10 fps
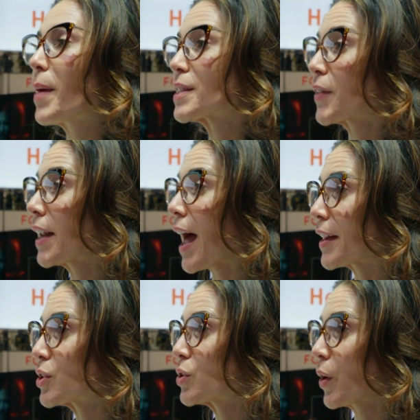best friend had
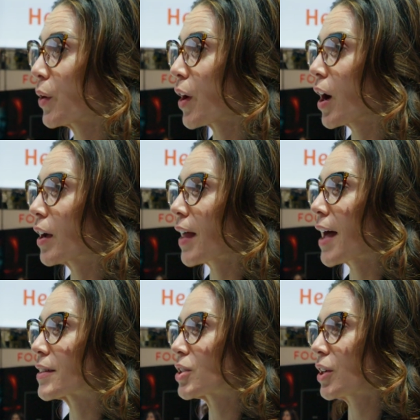a stroke our
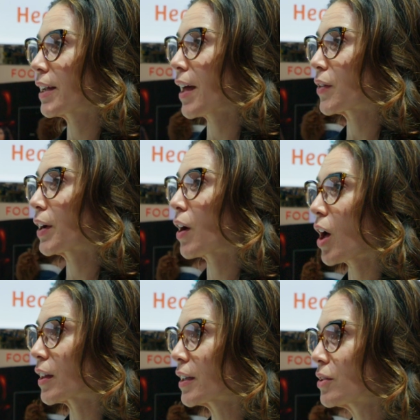last year together in
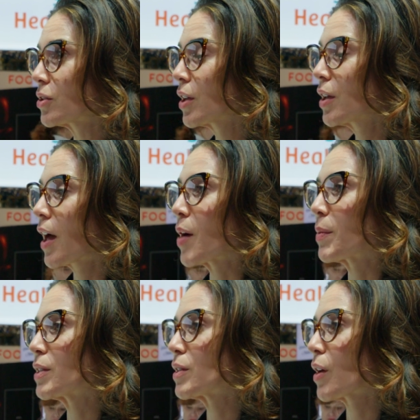college, um,
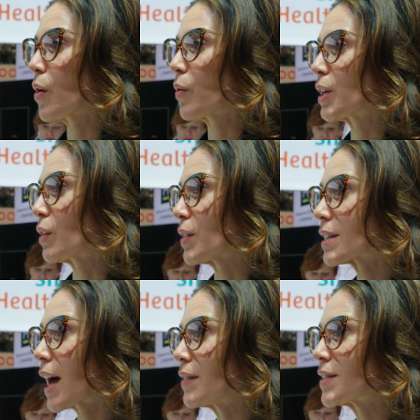and so, you know, this
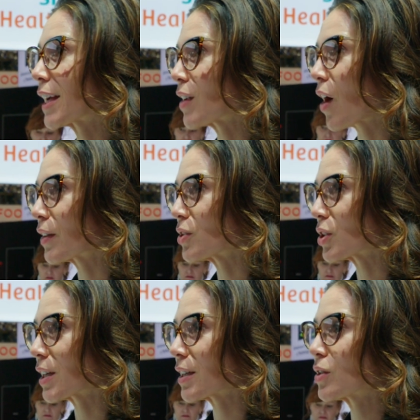kind of
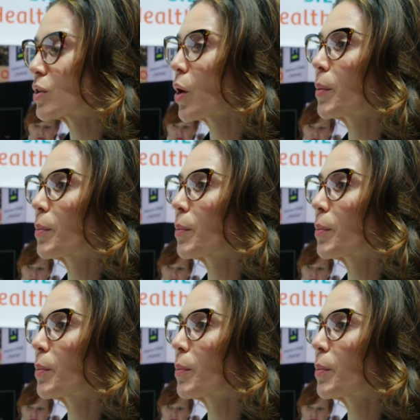technology is so